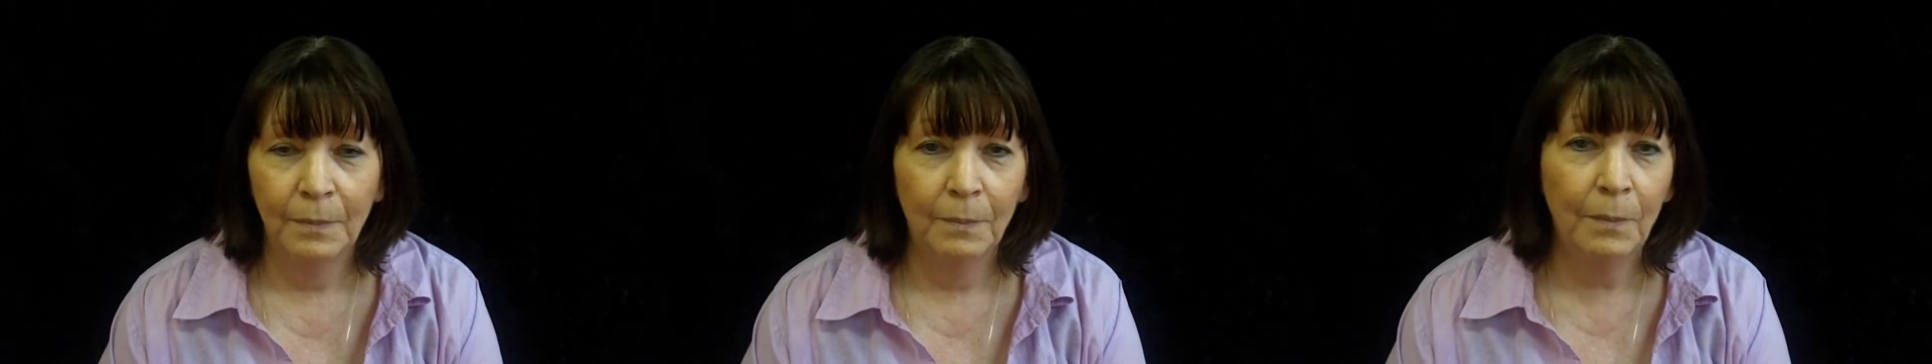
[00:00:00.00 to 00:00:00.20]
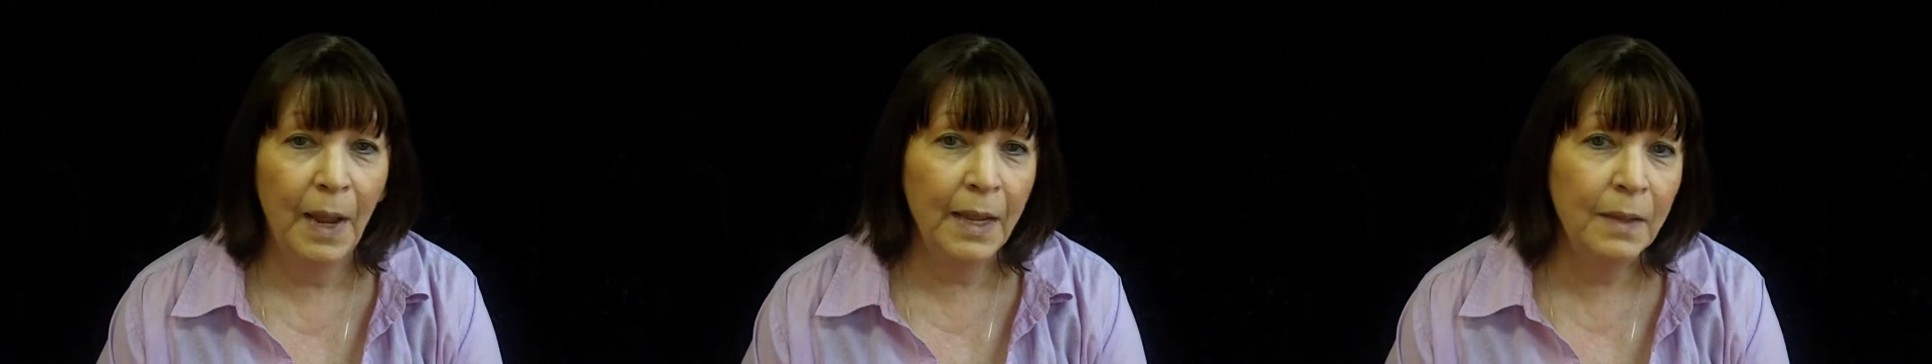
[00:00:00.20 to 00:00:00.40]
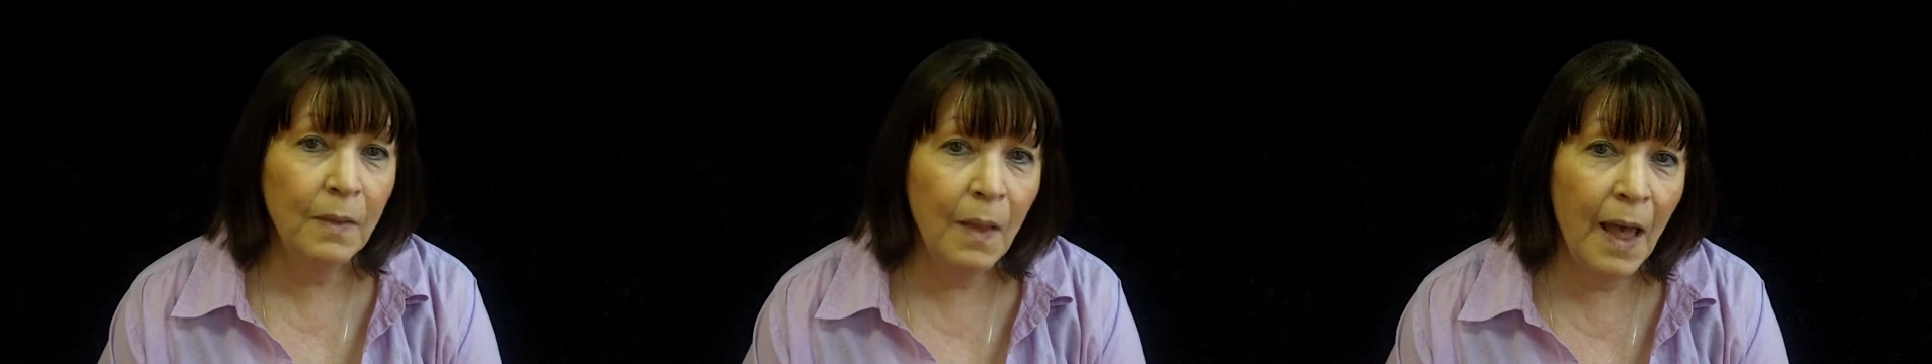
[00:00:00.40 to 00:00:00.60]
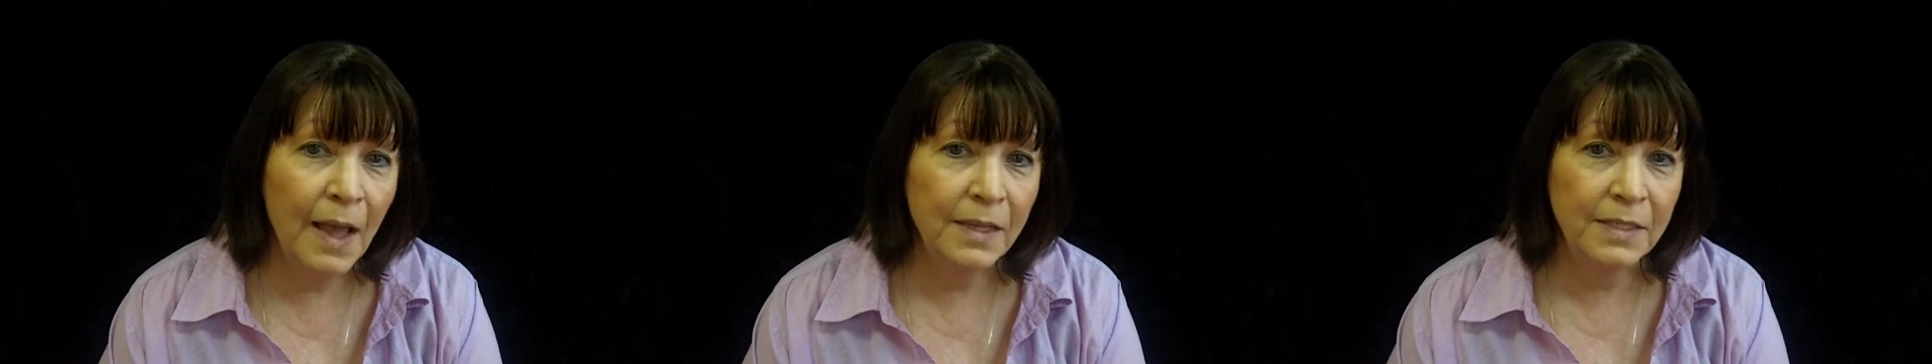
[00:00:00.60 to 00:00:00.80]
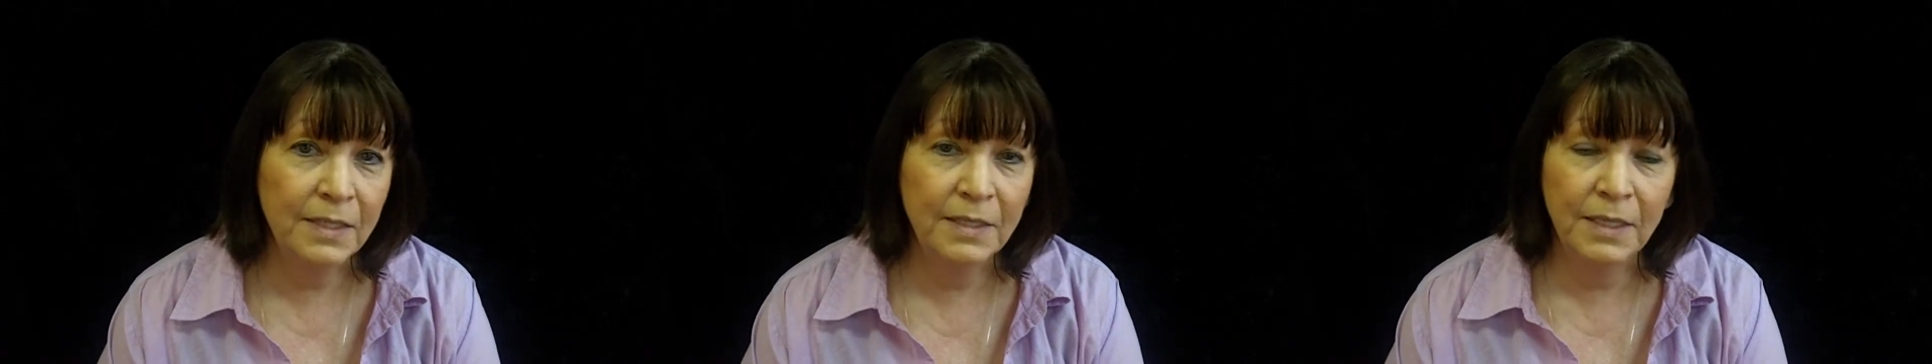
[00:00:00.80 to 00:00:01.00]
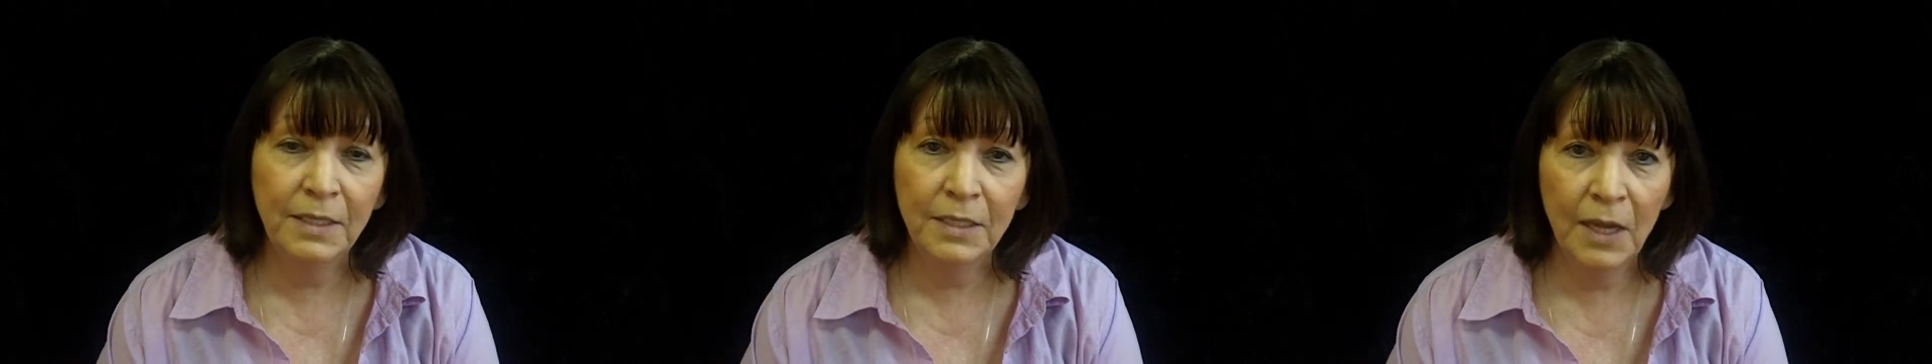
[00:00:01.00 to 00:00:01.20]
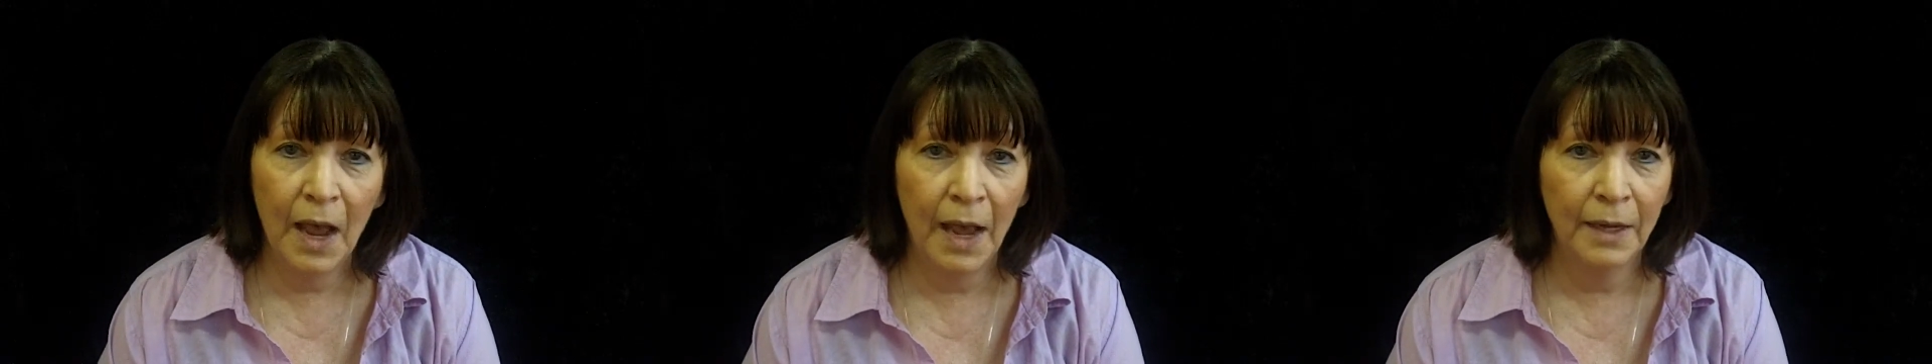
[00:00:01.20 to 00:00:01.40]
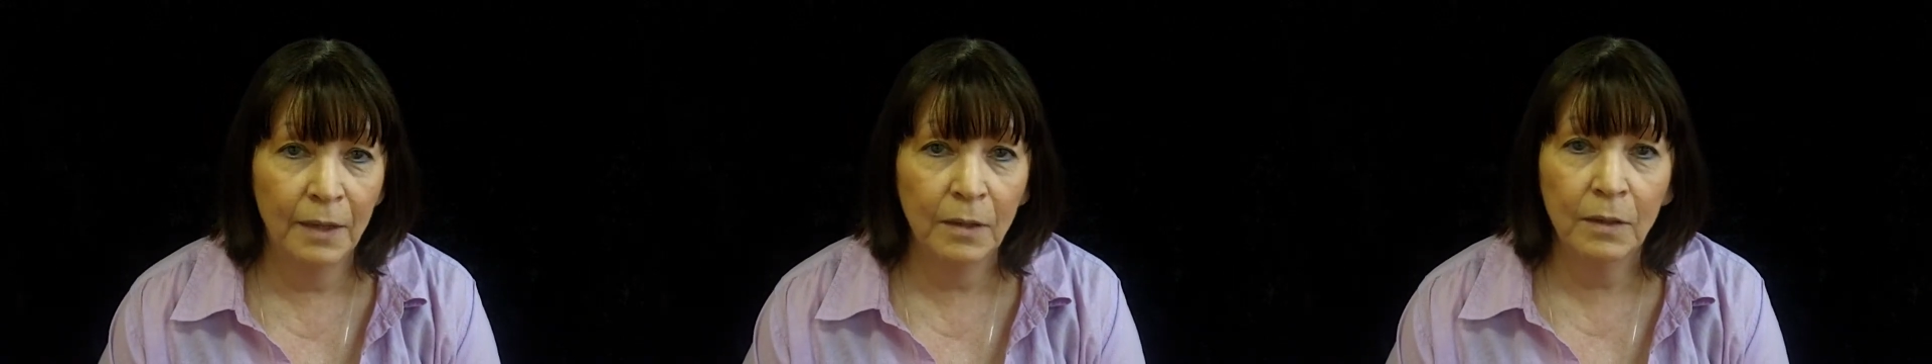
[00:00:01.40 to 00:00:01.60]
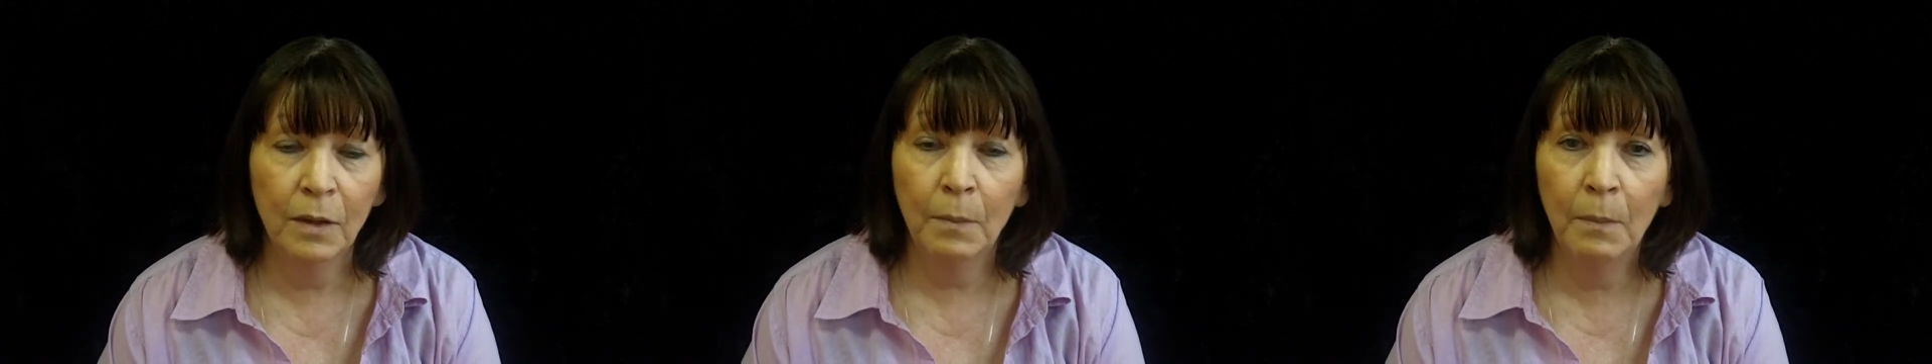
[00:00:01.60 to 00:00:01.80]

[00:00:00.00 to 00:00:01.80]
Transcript: My class is entitled